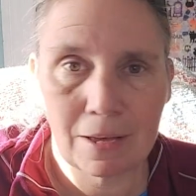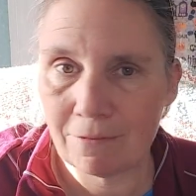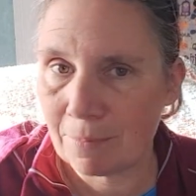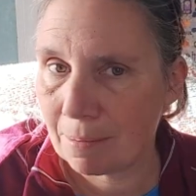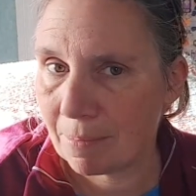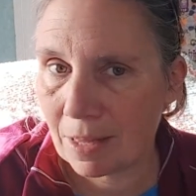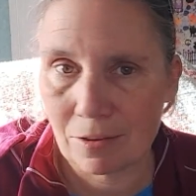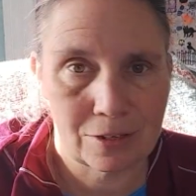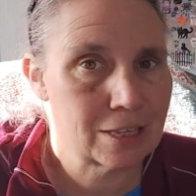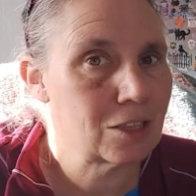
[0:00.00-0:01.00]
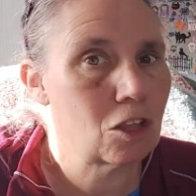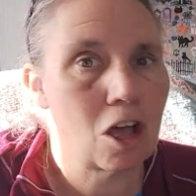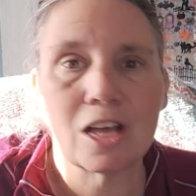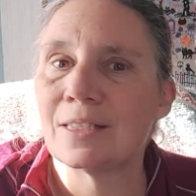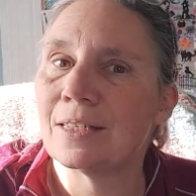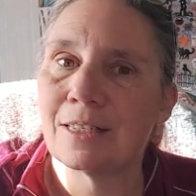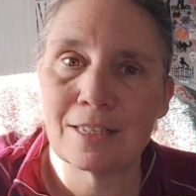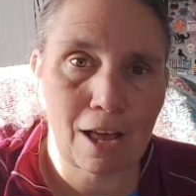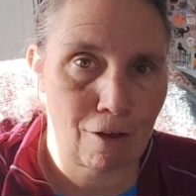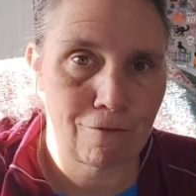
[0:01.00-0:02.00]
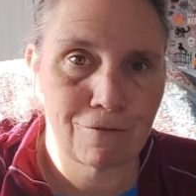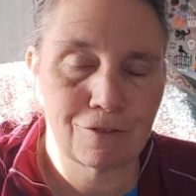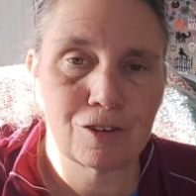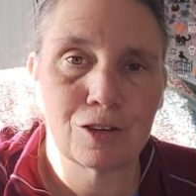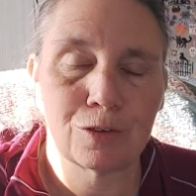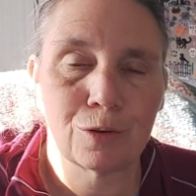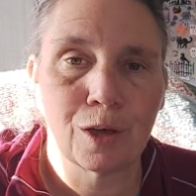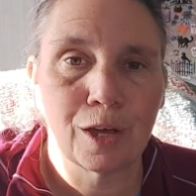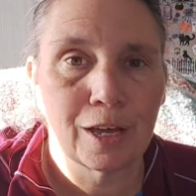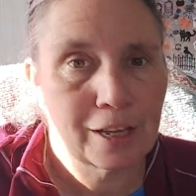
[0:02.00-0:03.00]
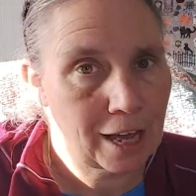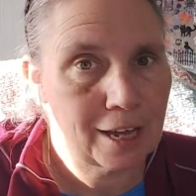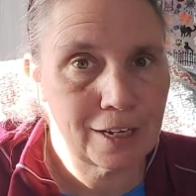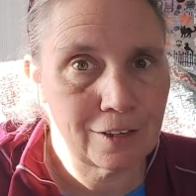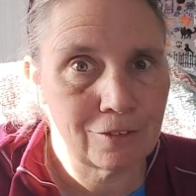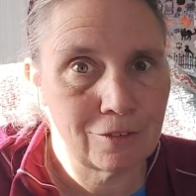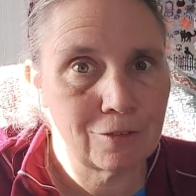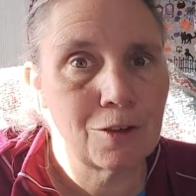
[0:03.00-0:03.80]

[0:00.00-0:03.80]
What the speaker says: of my mother's-in-law's stuff to kind of